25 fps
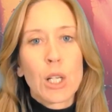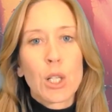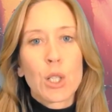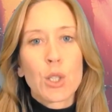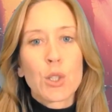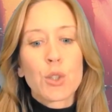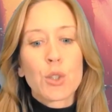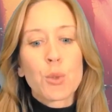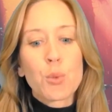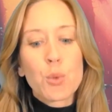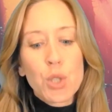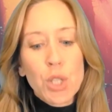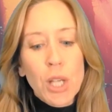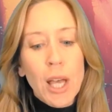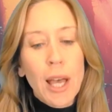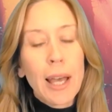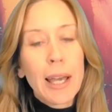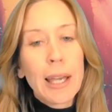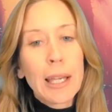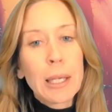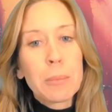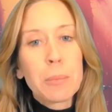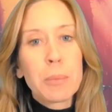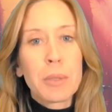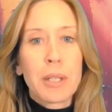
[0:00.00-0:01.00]
So,
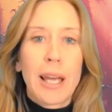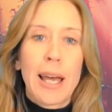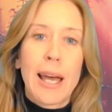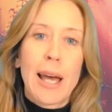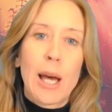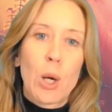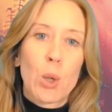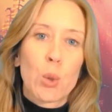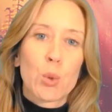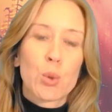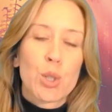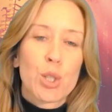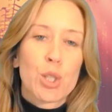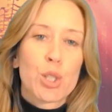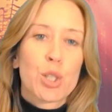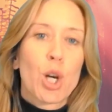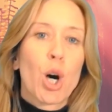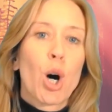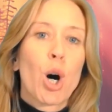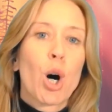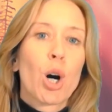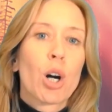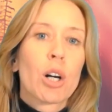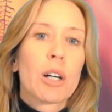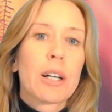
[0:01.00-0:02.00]
time now to
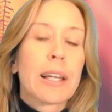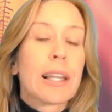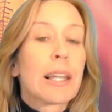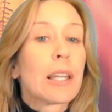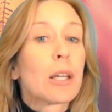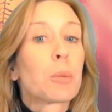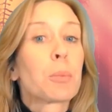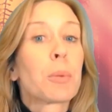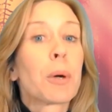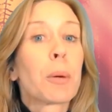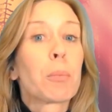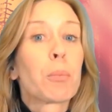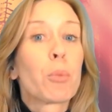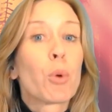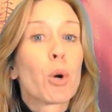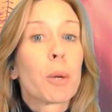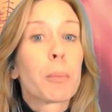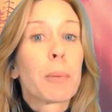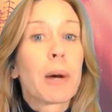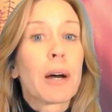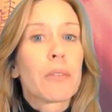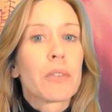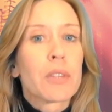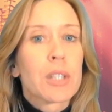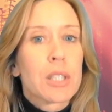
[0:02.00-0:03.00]
talk a little bit more about the